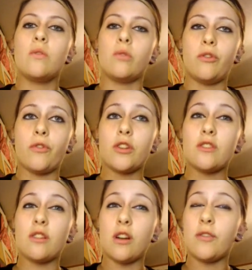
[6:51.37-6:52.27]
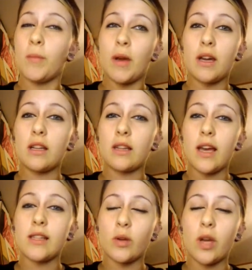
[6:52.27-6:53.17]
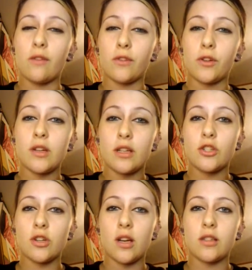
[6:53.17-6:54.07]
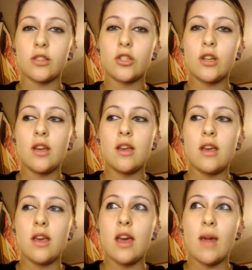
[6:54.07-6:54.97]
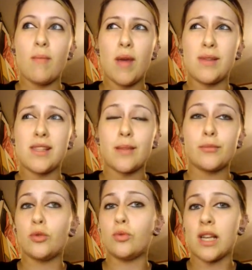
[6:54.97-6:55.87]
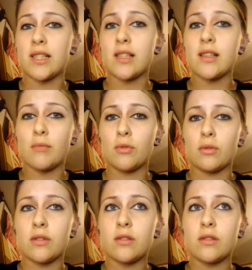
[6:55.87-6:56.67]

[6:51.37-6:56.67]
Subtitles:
When you first start off, I'm not going to lie, it's okay for you to dead stretch and maybe skip 2 sizes at most.